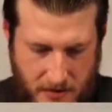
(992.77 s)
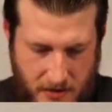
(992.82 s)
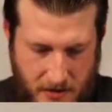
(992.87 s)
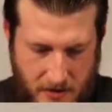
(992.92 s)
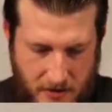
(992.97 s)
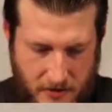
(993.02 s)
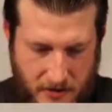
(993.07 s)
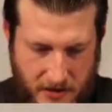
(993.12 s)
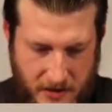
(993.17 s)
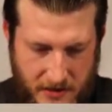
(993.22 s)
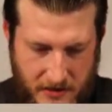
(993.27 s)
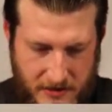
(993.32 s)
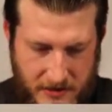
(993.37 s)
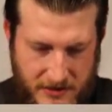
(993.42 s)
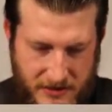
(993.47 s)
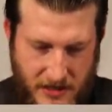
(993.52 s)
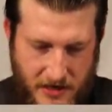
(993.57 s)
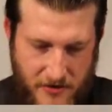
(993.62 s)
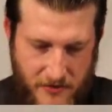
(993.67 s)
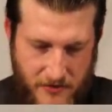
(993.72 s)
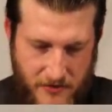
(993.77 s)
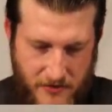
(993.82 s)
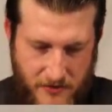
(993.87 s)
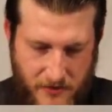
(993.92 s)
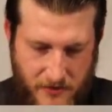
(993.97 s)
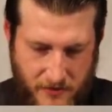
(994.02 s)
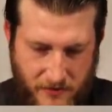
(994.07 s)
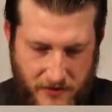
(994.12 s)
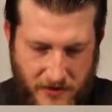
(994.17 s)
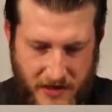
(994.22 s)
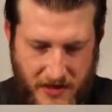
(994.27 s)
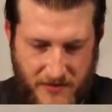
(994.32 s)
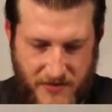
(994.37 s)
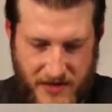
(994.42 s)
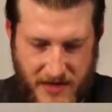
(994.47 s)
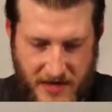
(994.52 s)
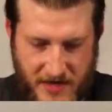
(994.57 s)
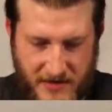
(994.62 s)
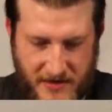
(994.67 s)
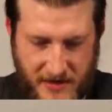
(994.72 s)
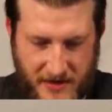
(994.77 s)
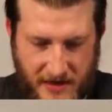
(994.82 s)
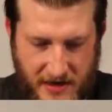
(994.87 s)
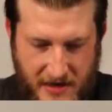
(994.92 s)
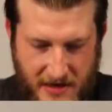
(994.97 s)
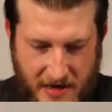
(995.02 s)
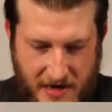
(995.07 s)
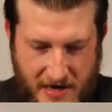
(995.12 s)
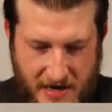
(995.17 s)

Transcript: Okay, so we're going to be ending it